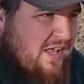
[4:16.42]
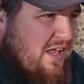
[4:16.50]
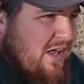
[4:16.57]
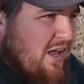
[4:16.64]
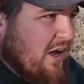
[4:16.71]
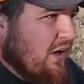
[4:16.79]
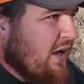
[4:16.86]

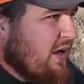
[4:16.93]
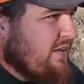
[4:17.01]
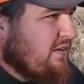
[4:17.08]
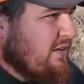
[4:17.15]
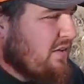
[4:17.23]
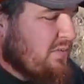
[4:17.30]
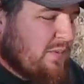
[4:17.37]
cow. Okay,
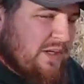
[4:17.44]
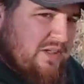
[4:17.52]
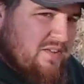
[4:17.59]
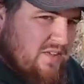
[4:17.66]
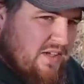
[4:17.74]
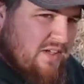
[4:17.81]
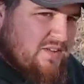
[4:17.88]
so this makes
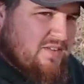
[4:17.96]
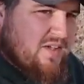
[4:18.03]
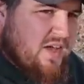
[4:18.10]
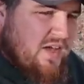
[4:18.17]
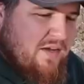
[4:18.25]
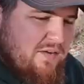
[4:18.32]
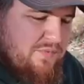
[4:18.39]
sense.
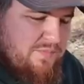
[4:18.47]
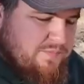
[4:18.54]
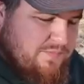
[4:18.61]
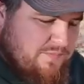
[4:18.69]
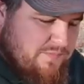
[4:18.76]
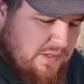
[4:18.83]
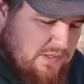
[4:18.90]
Uh,
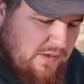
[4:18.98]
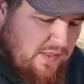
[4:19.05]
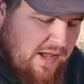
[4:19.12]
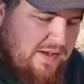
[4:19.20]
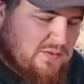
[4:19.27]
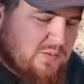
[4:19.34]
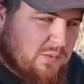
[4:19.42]
in the
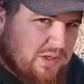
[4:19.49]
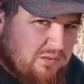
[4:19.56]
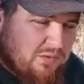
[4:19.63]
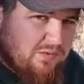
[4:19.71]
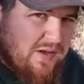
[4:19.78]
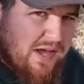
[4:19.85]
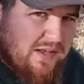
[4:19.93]
last week,
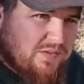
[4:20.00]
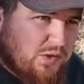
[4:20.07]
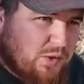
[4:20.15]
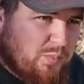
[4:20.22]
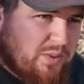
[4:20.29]
we've got two